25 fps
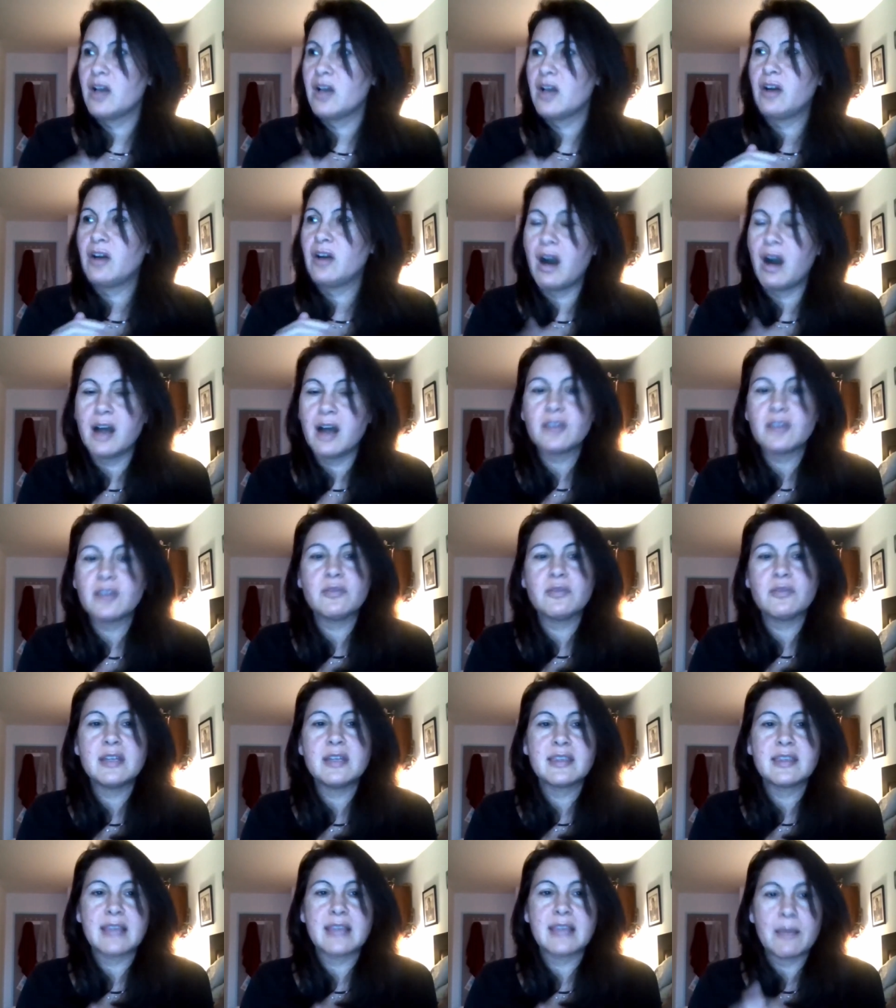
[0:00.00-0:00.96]

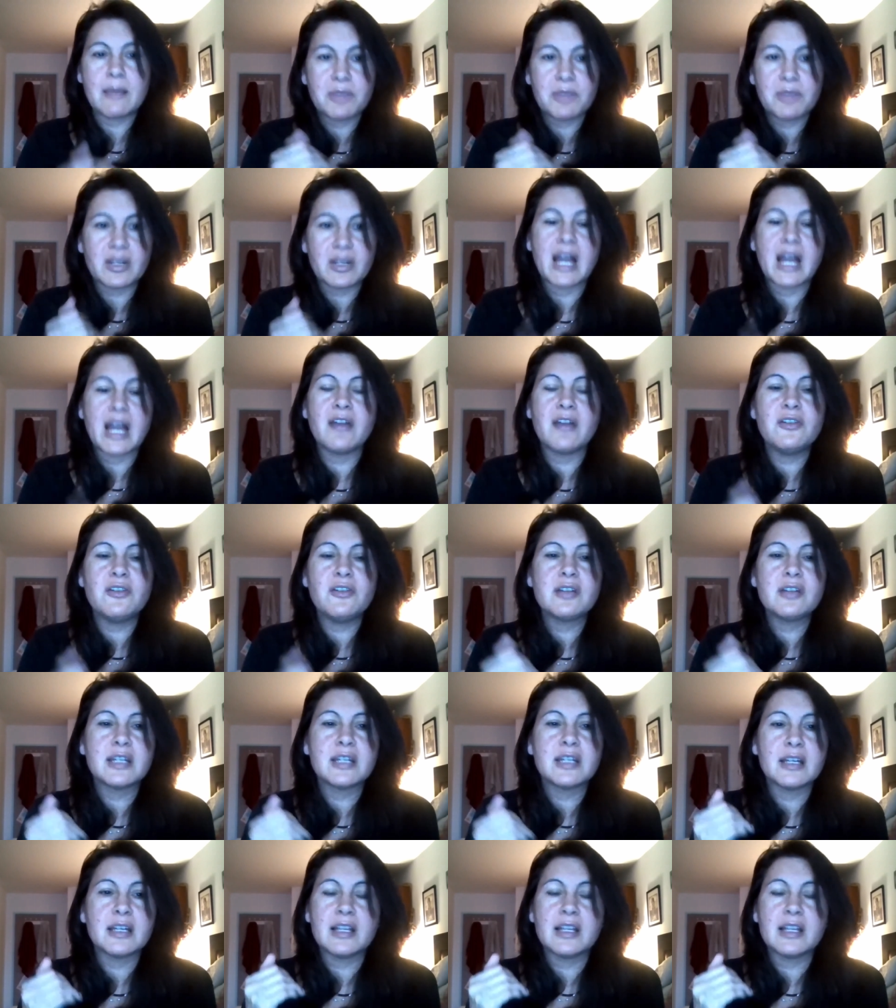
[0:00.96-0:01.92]
concrete steps on how you're
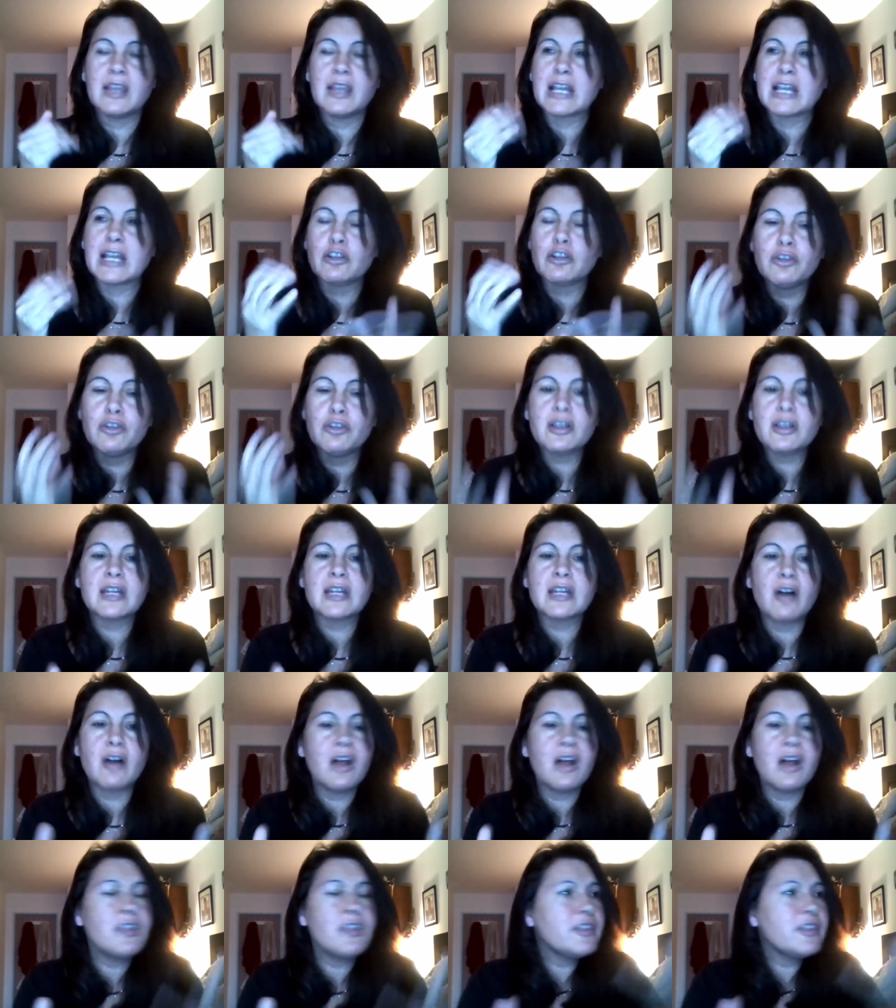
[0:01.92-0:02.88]
gonna like look at
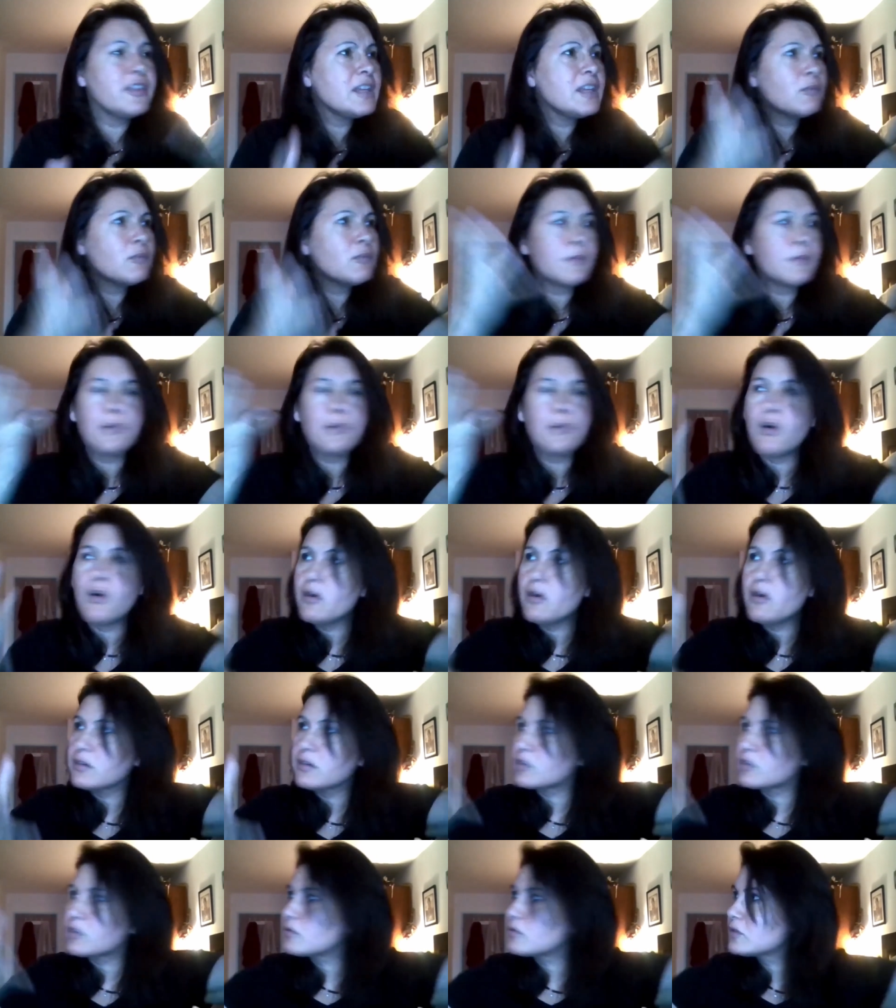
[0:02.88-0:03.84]
all these
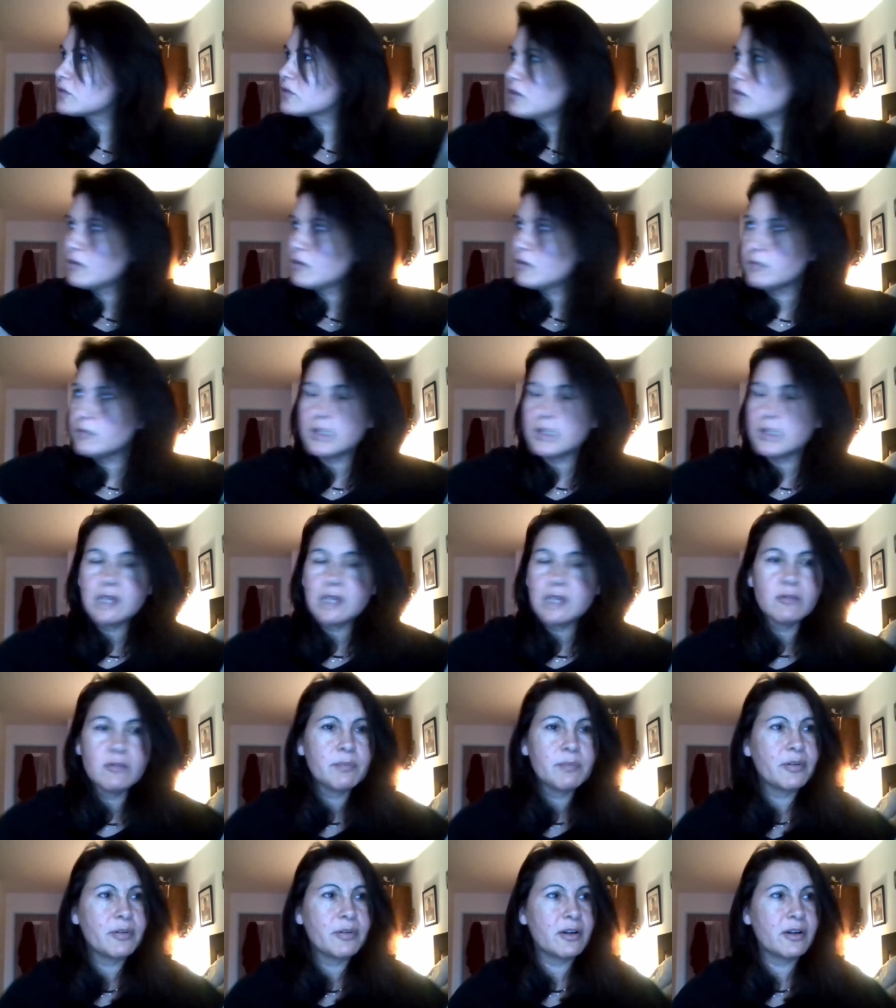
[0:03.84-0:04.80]
reports there's so many
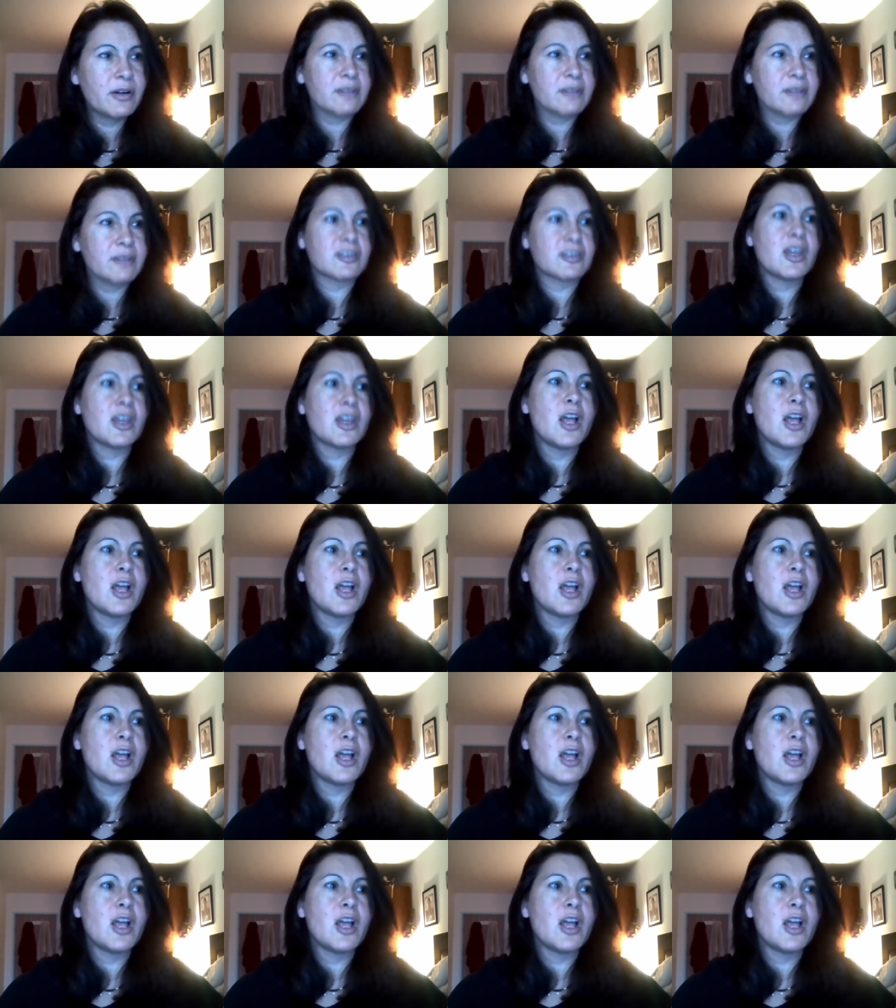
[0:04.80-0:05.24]
reports